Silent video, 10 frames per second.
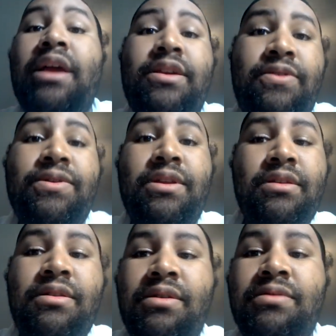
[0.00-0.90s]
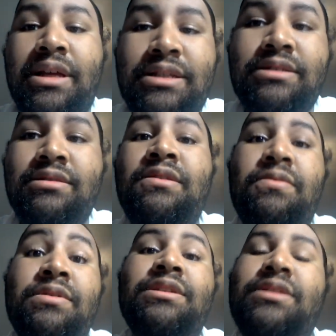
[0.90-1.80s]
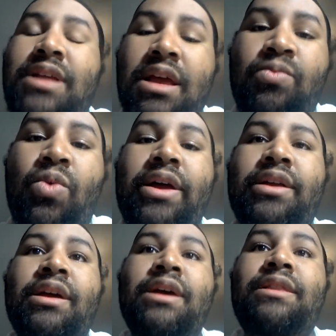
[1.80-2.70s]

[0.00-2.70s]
how he created, you know, that's, you know, in the same way.